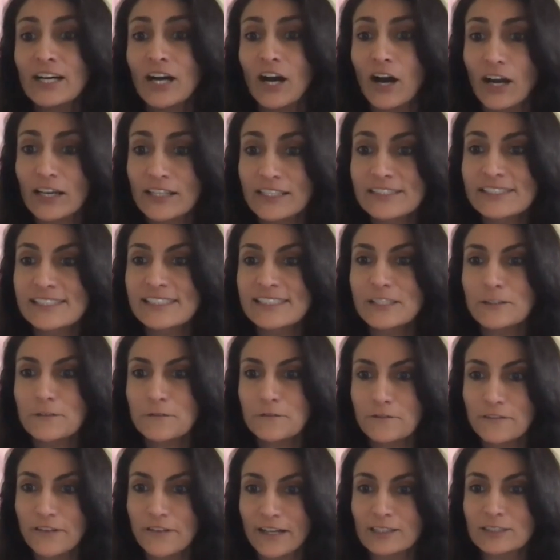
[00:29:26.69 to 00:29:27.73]

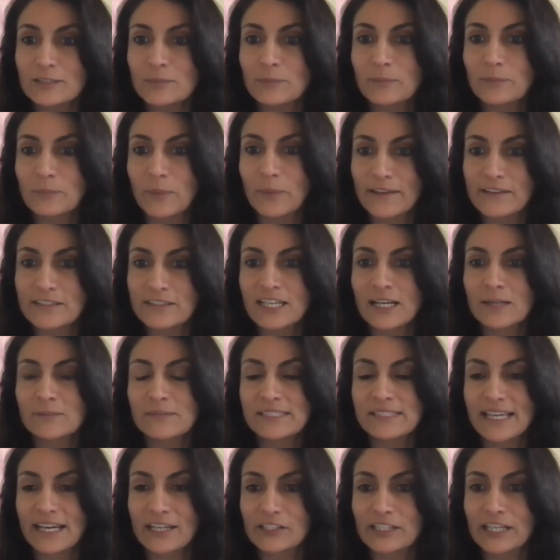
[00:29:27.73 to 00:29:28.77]
honestly felt by the time
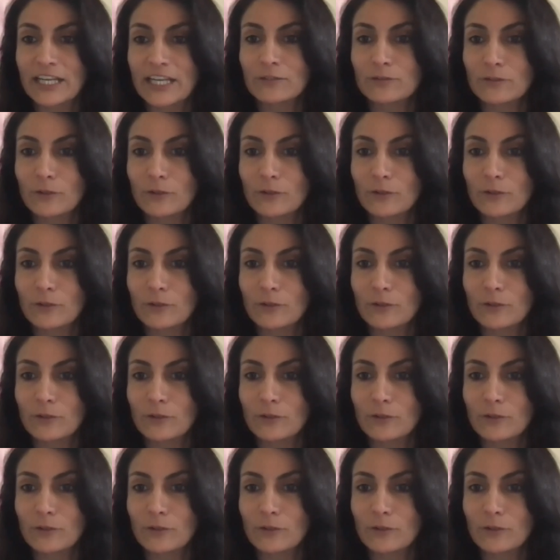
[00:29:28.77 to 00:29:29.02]
Saturday